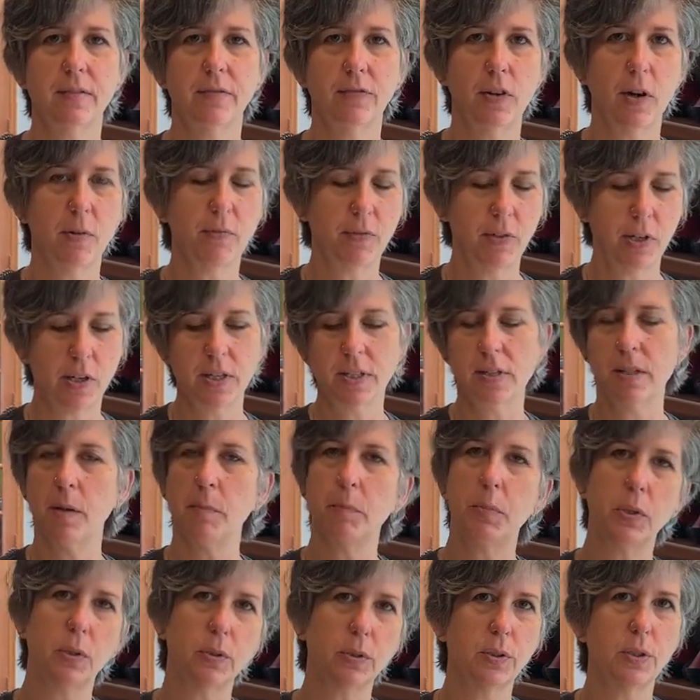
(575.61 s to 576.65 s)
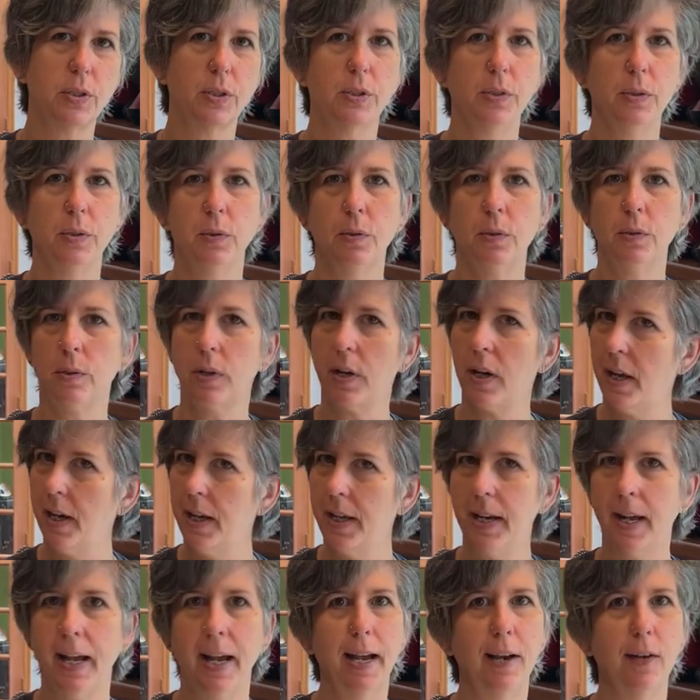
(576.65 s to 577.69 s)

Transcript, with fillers: from very simple to kind of